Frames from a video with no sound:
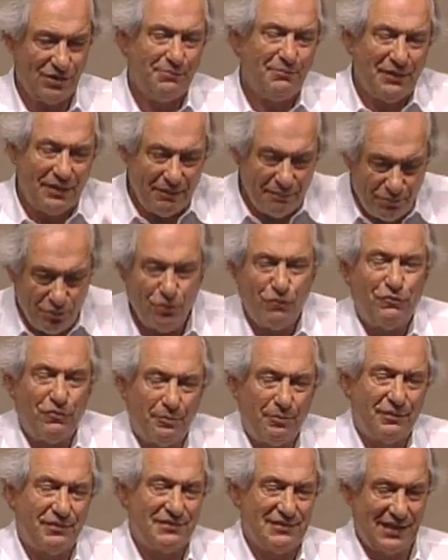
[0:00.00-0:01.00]
I mean a
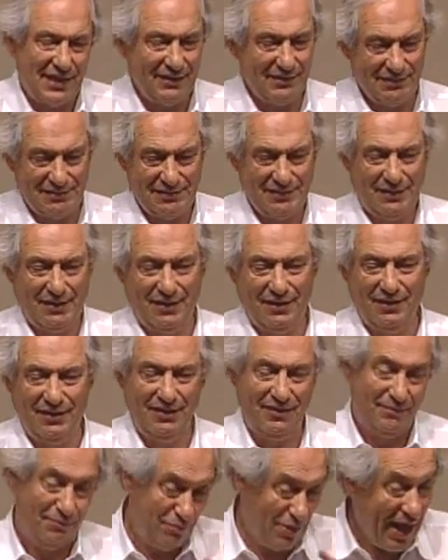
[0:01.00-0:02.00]
provable sense, uh,
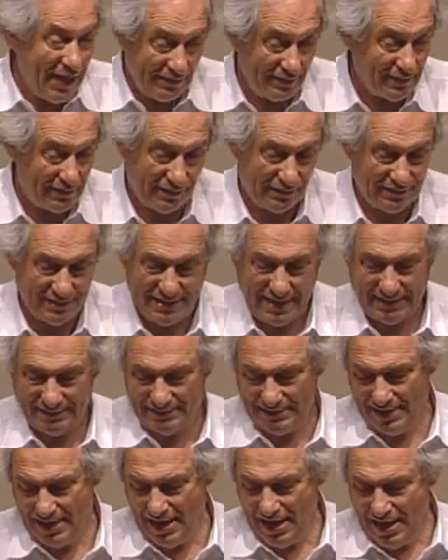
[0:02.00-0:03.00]
and a practical sense,